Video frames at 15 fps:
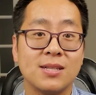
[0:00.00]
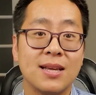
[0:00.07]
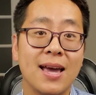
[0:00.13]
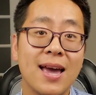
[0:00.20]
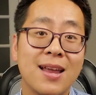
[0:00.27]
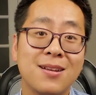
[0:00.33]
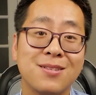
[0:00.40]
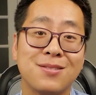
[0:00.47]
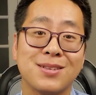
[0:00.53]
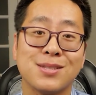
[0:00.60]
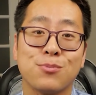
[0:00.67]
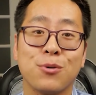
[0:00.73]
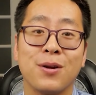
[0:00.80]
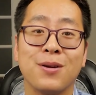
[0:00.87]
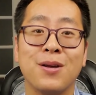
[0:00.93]
the end of the
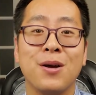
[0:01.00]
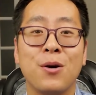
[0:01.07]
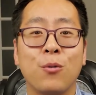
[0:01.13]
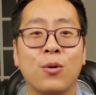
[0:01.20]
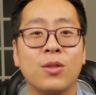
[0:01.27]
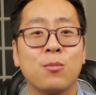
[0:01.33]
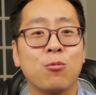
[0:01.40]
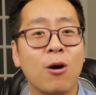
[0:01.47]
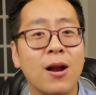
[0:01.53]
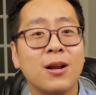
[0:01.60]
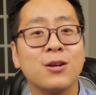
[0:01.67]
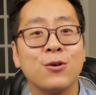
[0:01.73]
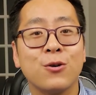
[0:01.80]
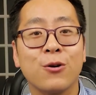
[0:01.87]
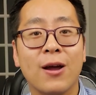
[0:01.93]
sprint, where the
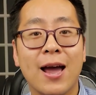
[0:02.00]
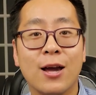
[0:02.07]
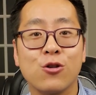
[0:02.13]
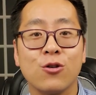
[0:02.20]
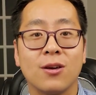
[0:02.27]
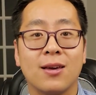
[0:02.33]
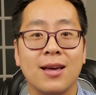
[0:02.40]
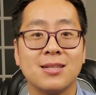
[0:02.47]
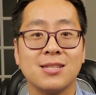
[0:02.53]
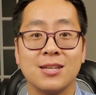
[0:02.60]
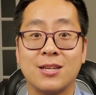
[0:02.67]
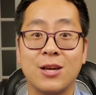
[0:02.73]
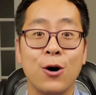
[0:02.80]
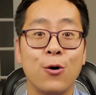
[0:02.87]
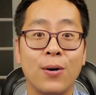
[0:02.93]
product owner actually gets to
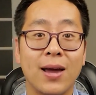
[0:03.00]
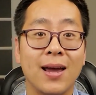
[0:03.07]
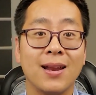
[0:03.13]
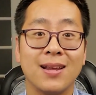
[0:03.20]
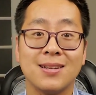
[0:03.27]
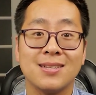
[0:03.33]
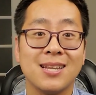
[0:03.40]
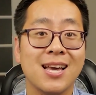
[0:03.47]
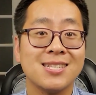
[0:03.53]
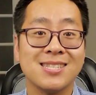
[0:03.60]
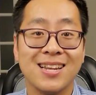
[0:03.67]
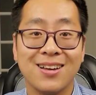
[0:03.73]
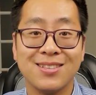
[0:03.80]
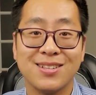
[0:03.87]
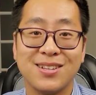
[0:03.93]
go in and test
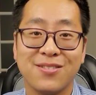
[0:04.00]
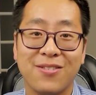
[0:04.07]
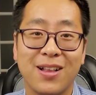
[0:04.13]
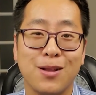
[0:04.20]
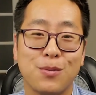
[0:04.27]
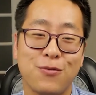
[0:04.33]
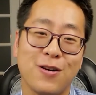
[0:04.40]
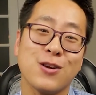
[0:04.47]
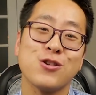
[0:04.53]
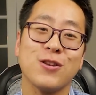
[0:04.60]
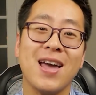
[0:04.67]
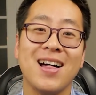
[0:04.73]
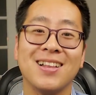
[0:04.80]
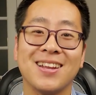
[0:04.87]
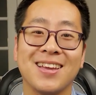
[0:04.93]
out the developed
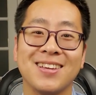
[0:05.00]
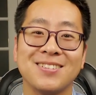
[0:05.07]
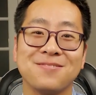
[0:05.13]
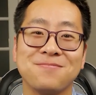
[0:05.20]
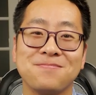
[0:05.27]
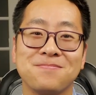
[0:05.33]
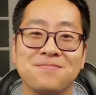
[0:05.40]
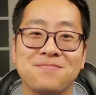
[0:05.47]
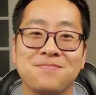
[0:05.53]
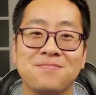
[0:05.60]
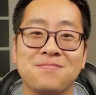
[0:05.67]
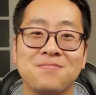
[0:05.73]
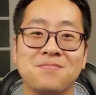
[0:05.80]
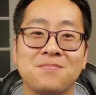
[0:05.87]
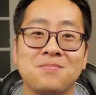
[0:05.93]
functionality.
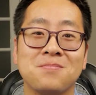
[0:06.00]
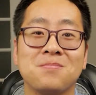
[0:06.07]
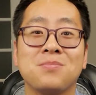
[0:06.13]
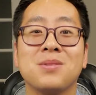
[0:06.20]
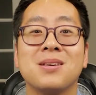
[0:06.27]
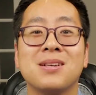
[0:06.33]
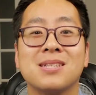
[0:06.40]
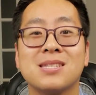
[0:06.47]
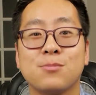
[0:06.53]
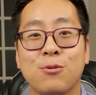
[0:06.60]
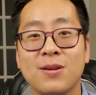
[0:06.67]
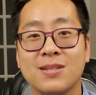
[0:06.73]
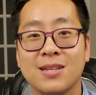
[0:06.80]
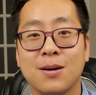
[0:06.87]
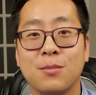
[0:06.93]

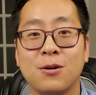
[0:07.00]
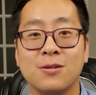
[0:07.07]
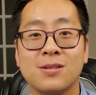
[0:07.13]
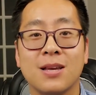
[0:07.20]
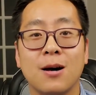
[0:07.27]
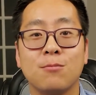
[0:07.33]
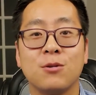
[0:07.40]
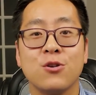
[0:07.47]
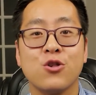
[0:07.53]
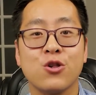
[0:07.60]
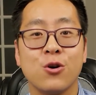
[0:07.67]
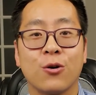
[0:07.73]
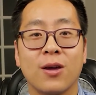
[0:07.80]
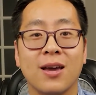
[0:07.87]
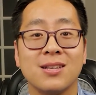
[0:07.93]
Sprint demos help to
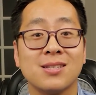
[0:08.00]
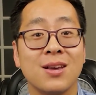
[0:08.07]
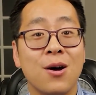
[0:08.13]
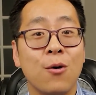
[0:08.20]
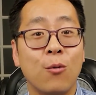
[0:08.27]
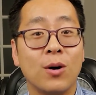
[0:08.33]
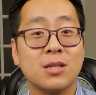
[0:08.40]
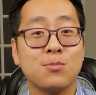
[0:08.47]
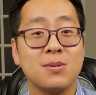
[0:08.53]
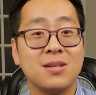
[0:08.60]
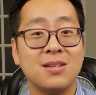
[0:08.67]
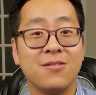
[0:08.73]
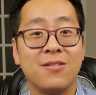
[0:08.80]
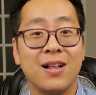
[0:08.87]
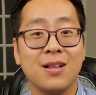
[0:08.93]
showcase what's been
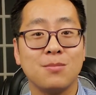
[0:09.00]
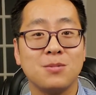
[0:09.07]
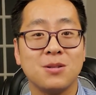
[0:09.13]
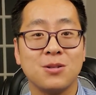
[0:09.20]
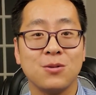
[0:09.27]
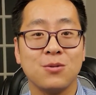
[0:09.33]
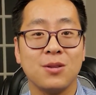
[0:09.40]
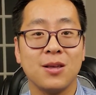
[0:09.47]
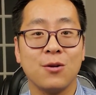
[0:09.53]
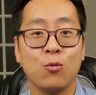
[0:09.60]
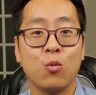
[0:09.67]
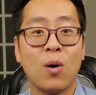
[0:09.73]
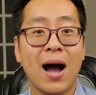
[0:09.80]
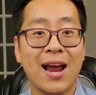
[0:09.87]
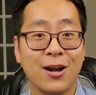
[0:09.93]
developed to the
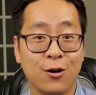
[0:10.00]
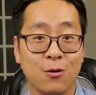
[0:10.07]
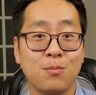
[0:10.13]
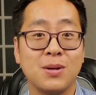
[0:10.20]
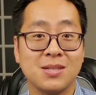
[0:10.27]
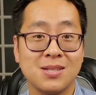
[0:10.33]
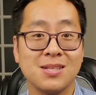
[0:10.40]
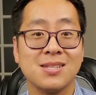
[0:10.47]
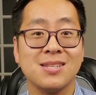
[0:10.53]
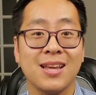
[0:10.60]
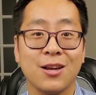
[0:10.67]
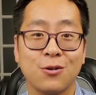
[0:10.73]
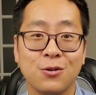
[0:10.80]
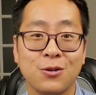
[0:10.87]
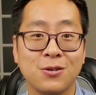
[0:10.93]
wider business
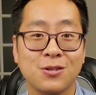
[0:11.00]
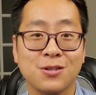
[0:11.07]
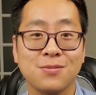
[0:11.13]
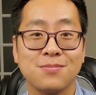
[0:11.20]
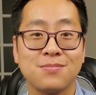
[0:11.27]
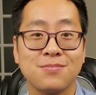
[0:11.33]
stakeholders.